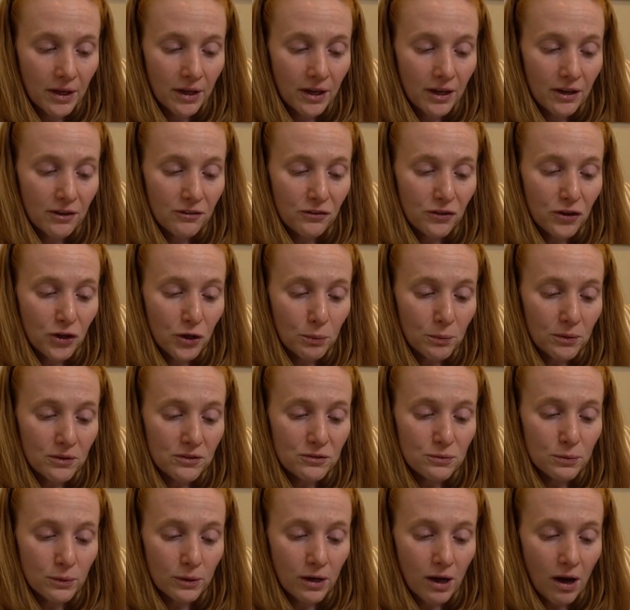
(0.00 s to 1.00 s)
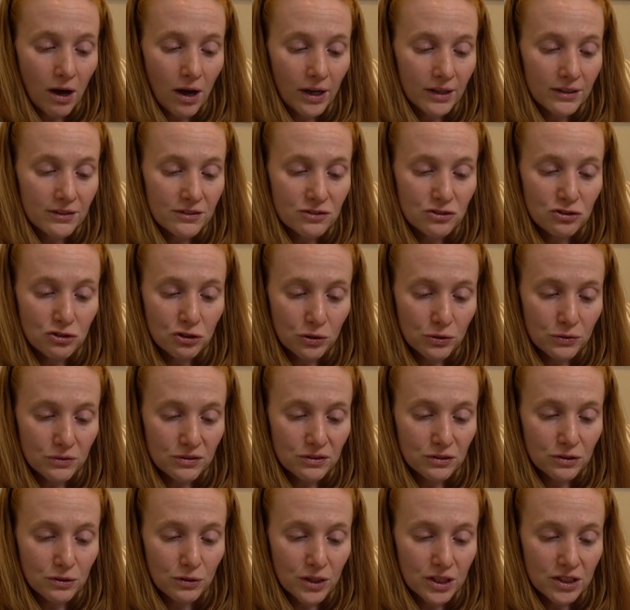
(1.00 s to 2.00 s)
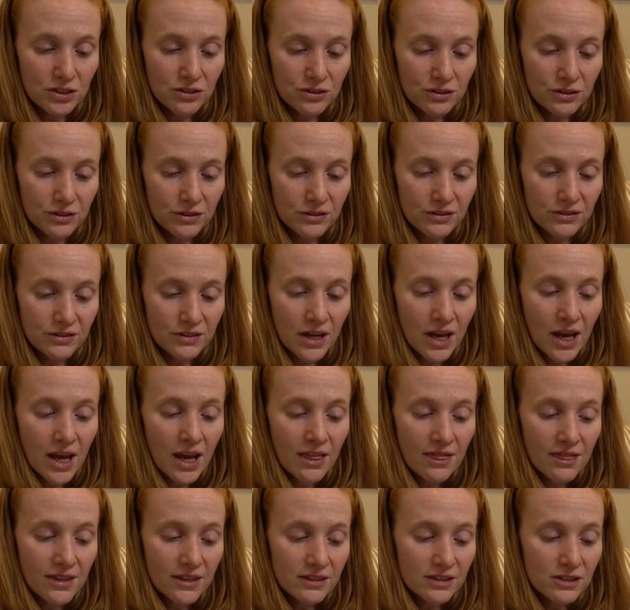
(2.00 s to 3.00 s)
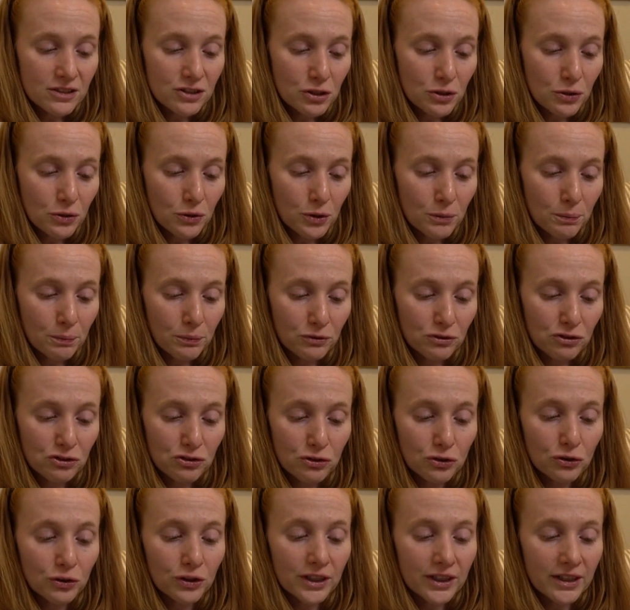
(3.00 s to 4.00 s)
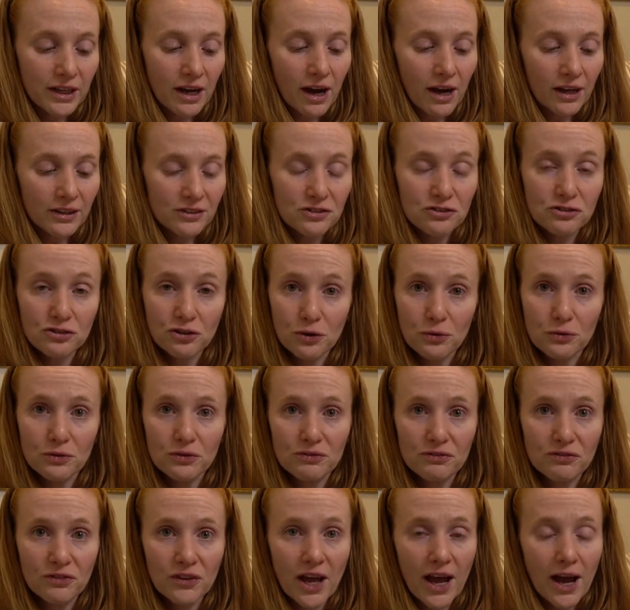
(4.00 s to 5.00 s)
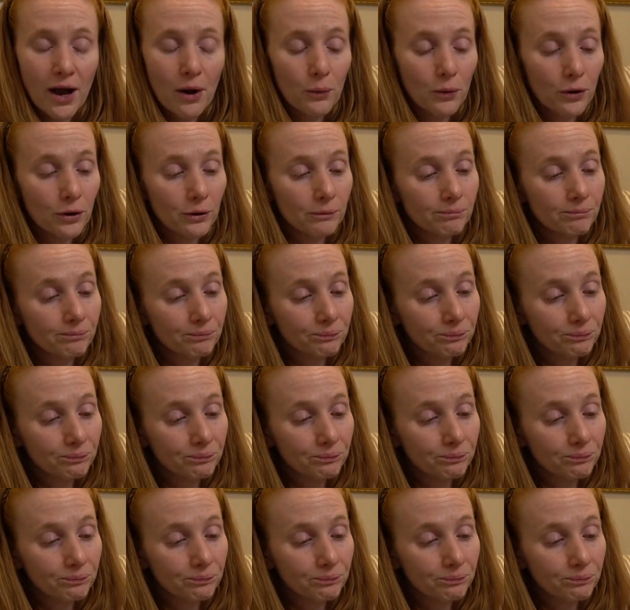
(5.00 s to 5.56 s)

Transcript: If humans were God's chosen creatures, then the tulip was surely God's chosen flower.